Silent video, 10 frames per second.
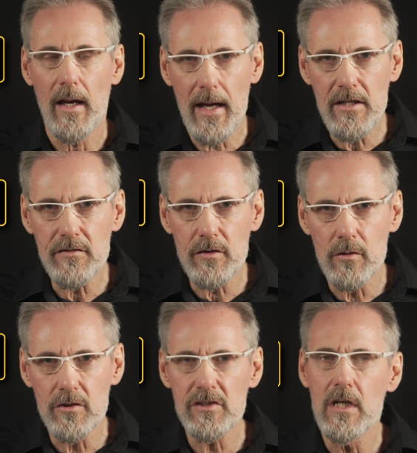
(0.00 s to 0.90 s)
And of
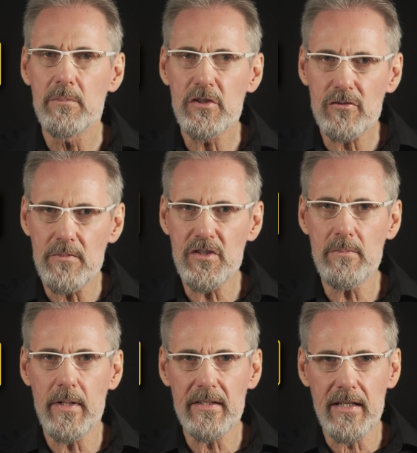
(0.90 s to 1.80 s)
course, prescription
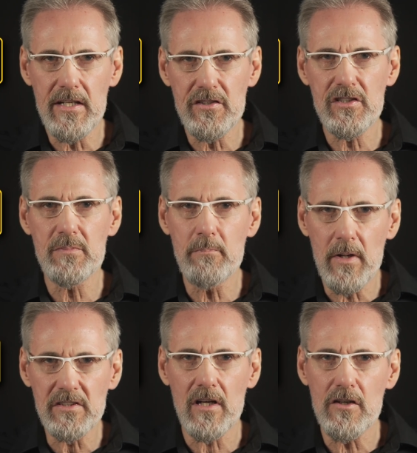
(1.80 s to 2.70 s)
medications
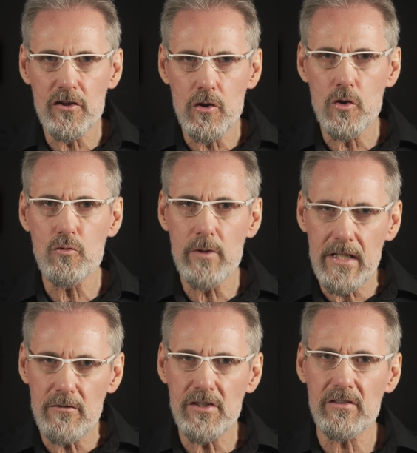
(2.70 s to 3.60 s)
must undergo
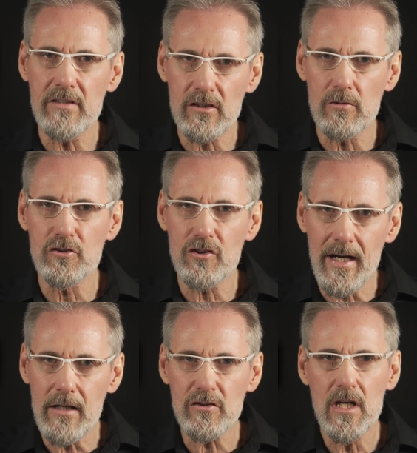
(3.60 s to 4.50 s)
rigorous clinical
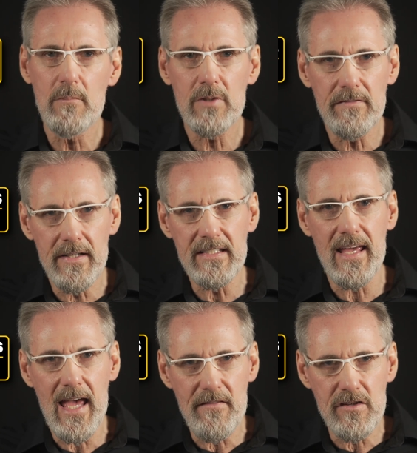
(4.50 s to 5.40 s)
trials, providing
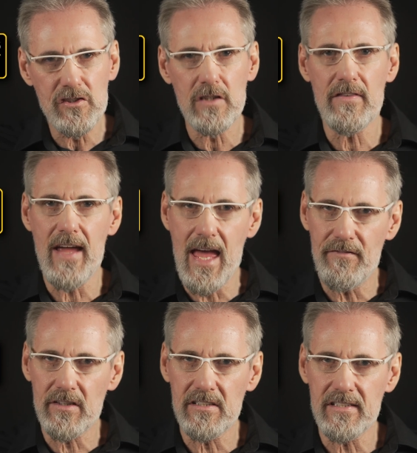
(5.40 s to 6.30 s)
evidence of their
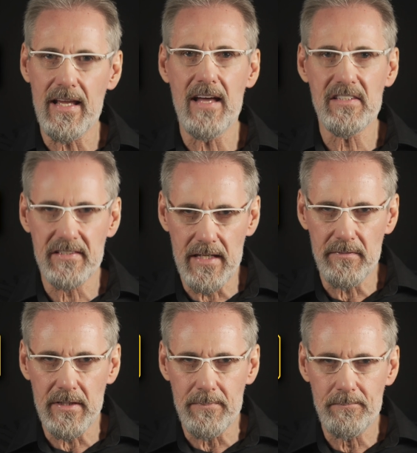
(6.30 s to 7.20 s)
efficacy and
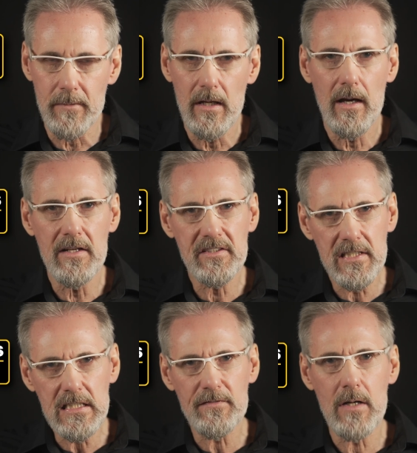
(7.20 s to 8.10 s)
safety. And
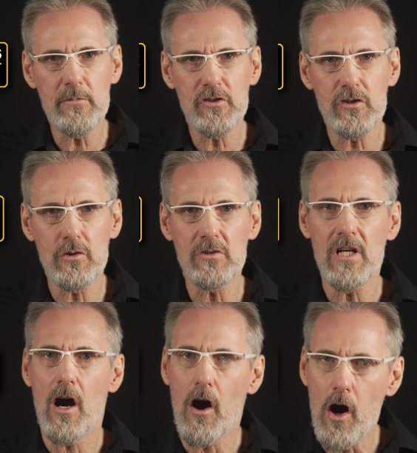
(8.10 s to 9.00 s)
since pharmaceuticals
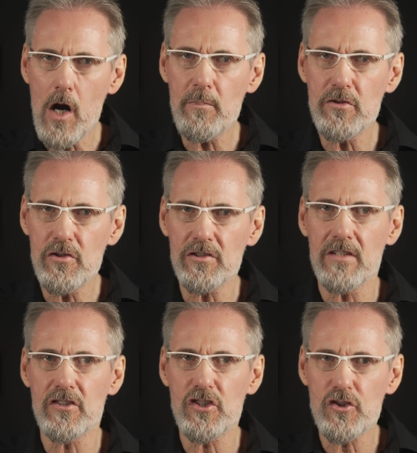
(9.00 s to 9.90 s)
are produced
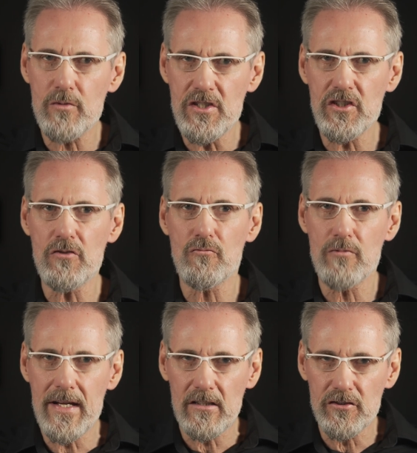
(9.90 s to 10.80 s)
under stringent
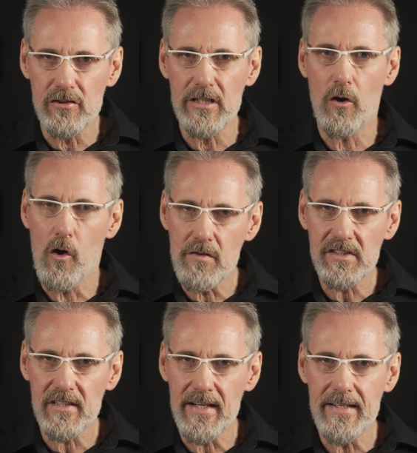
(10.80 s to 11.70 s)
regulatory
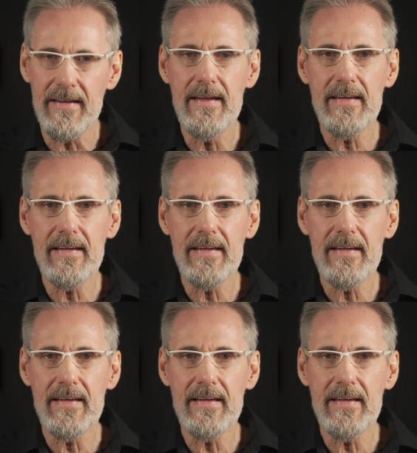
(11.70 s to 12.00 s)
oversight,